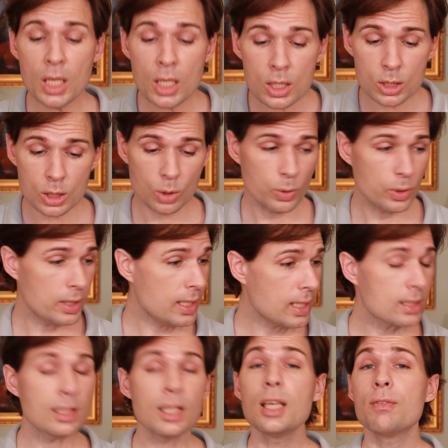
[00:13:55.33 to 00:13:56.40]
So
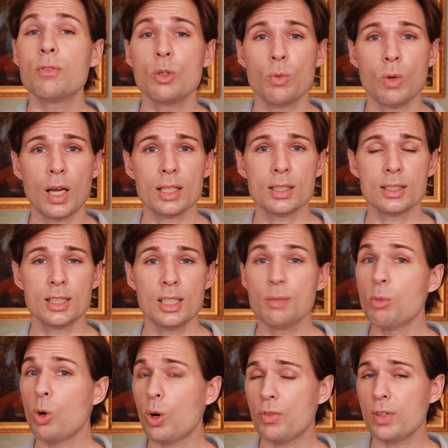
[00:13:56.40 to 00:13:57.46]
yes, if you would like to see
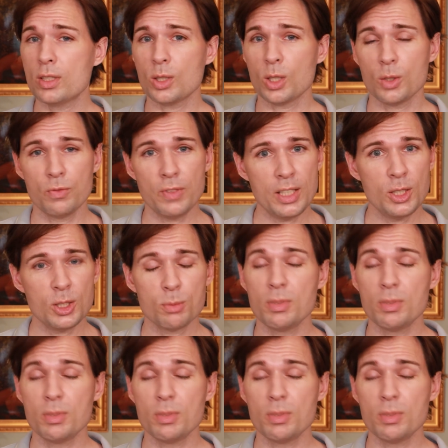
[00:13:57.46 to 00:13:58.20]
more of these sort of videos,